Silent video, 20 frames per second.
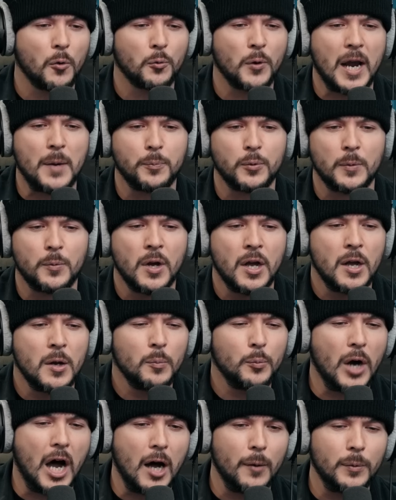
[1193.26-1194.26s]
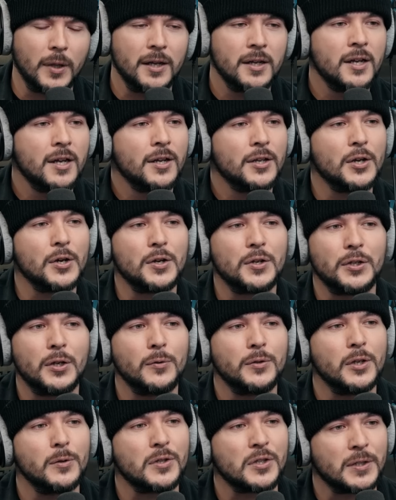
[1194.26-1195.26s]
rape, blah, blah. You're,
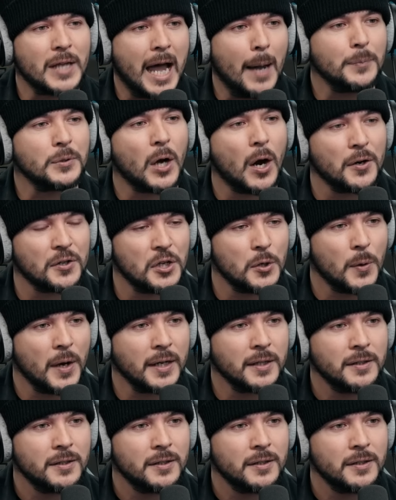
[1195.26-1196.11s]
you, you stopped you're arguing.